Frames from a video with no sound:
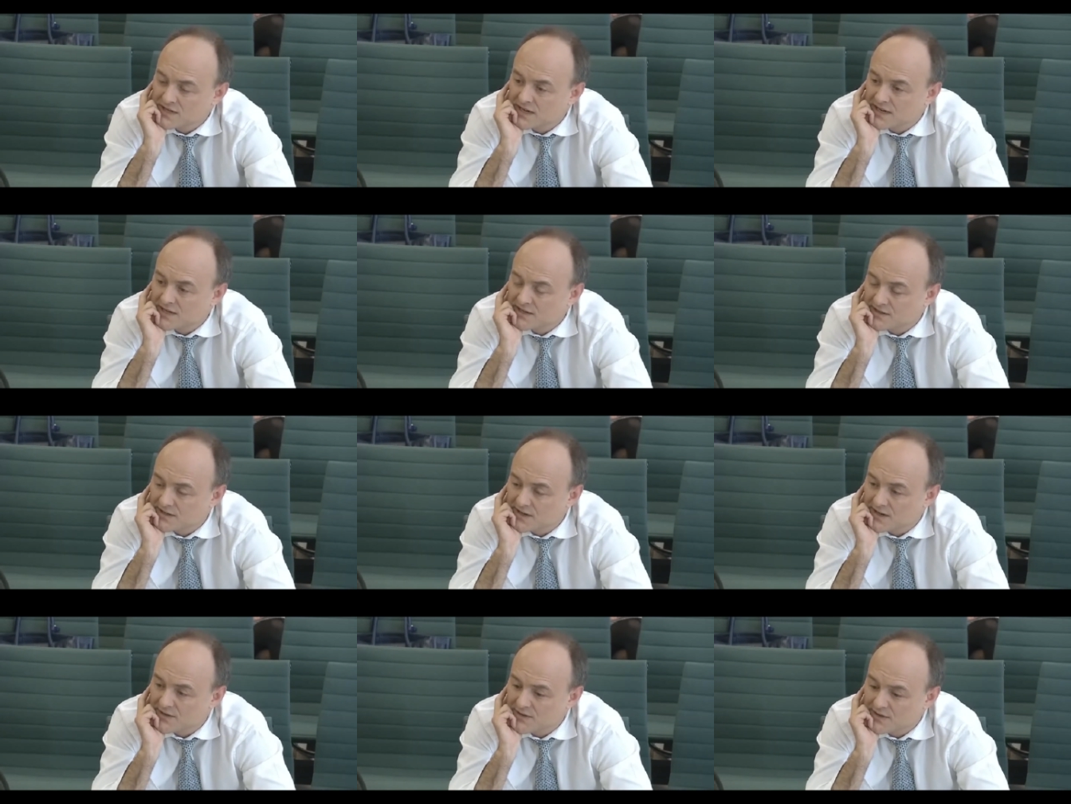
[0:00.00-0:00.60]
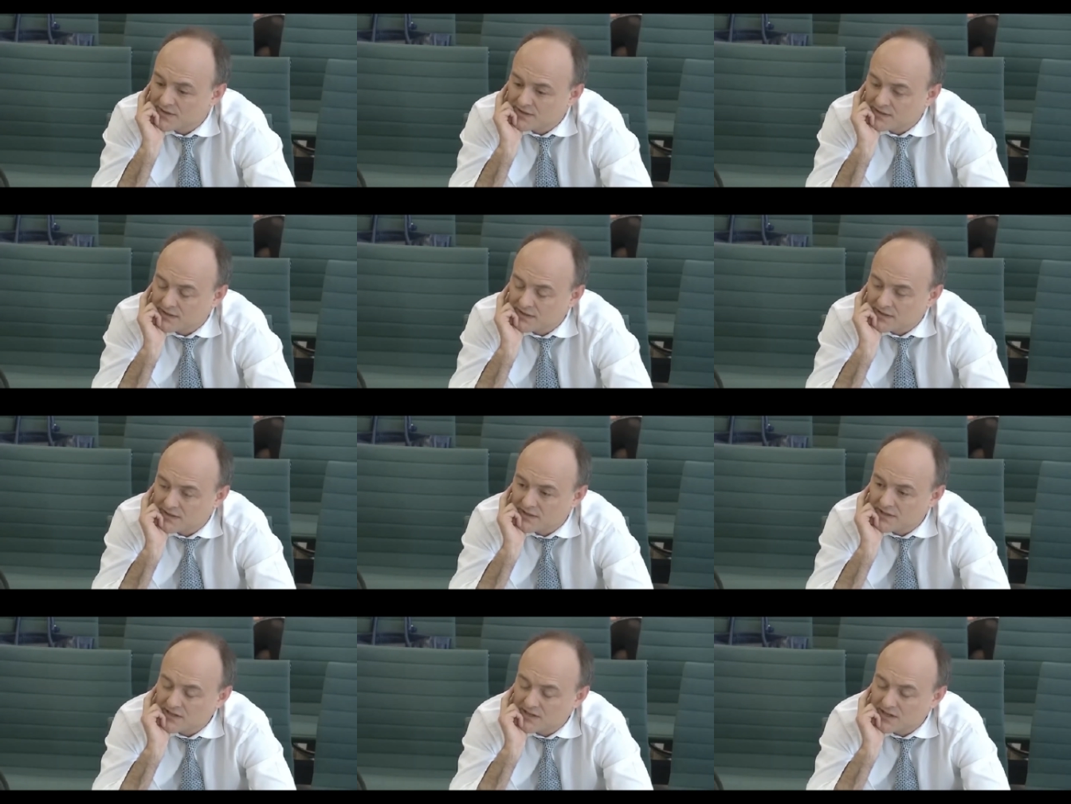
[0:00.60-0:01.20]
I, I think that
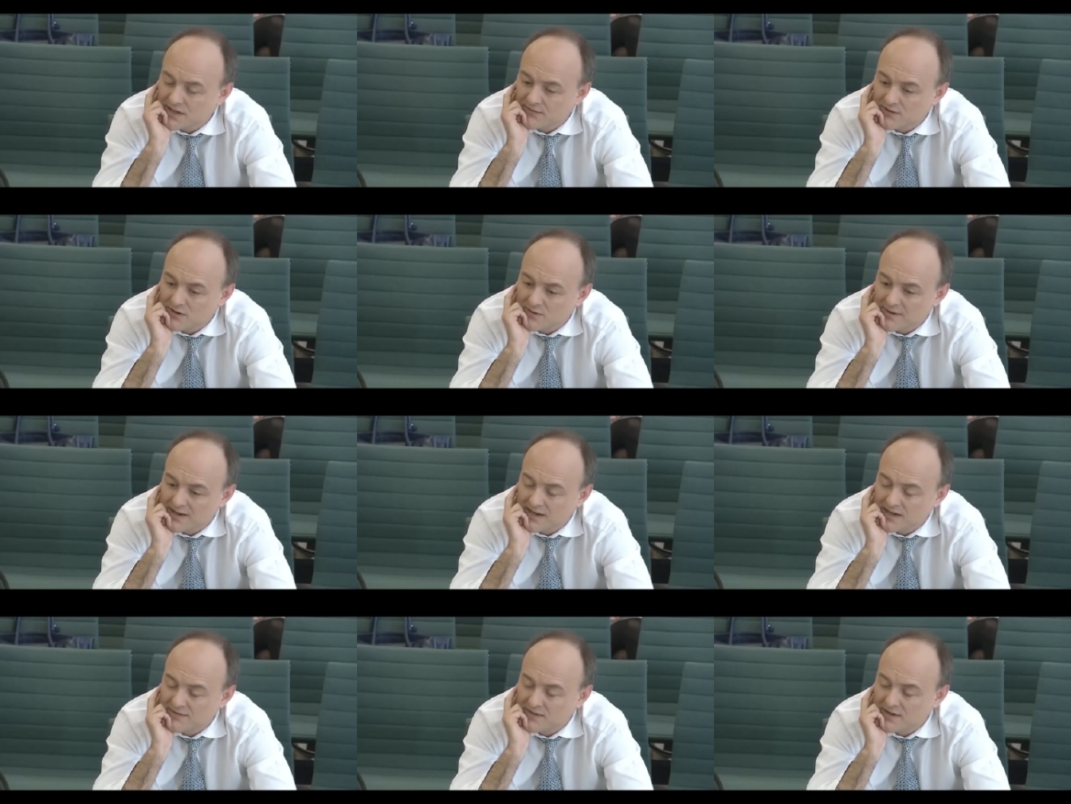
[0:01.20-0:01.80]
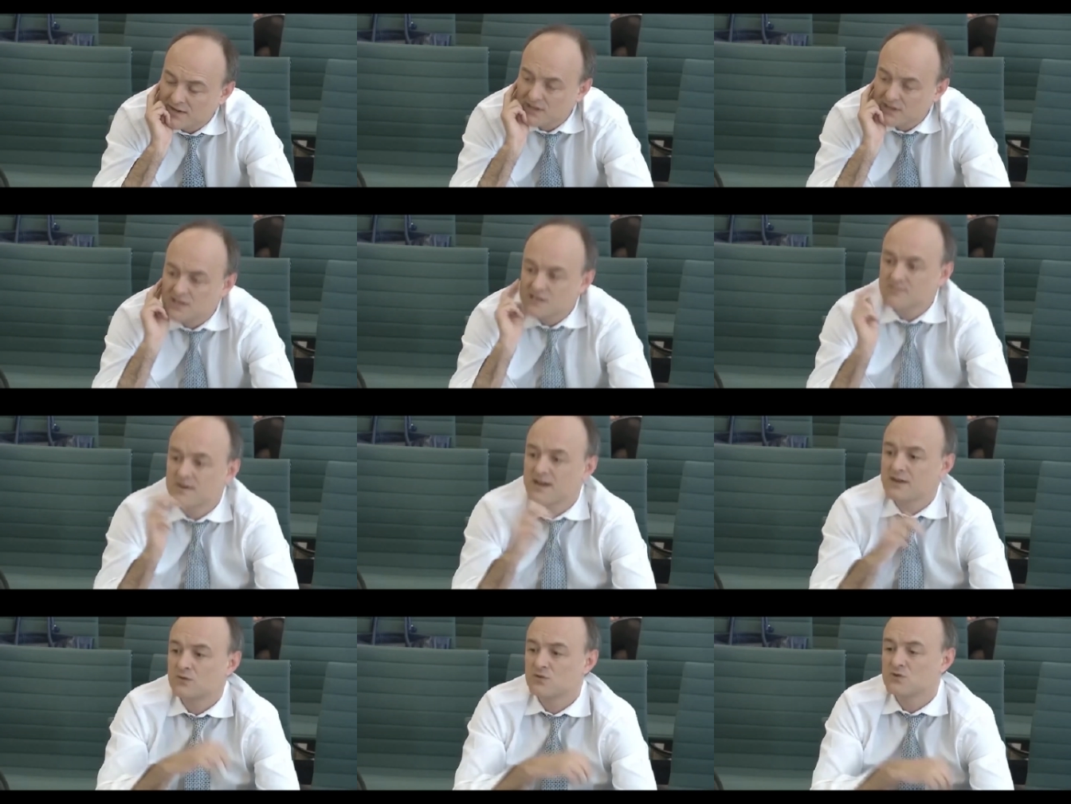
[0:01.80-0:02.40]
the government of the Bank of England has
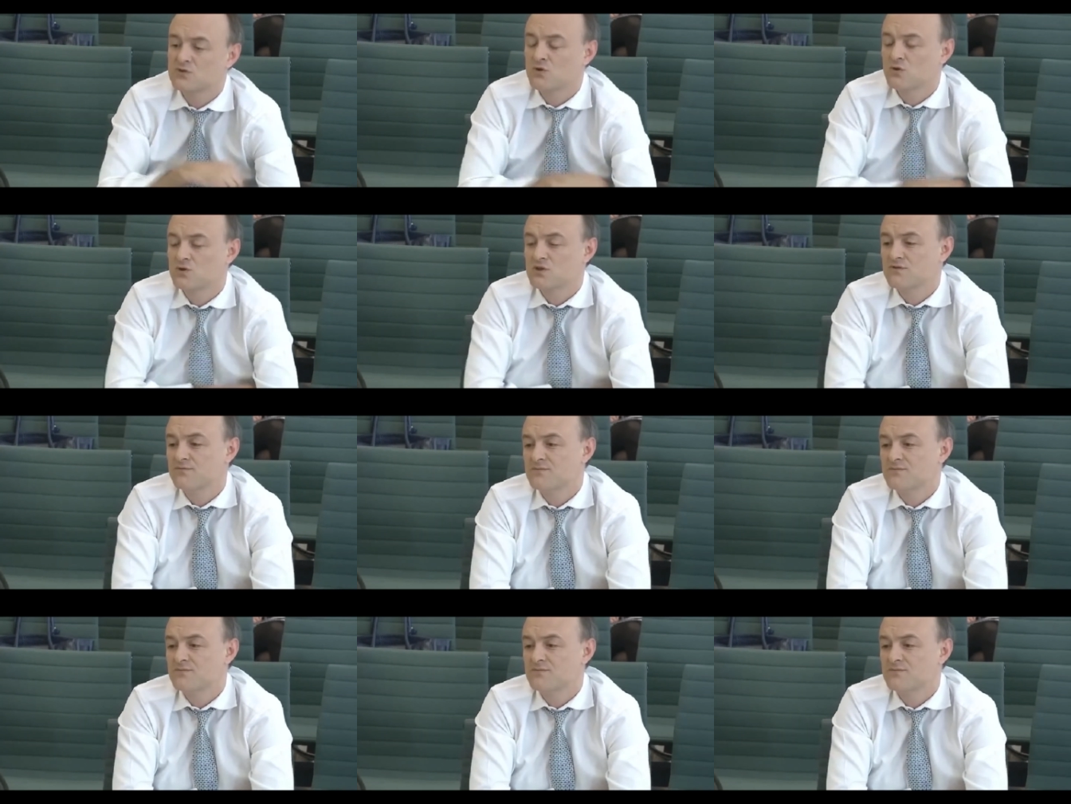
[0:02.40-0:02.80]
made all sorts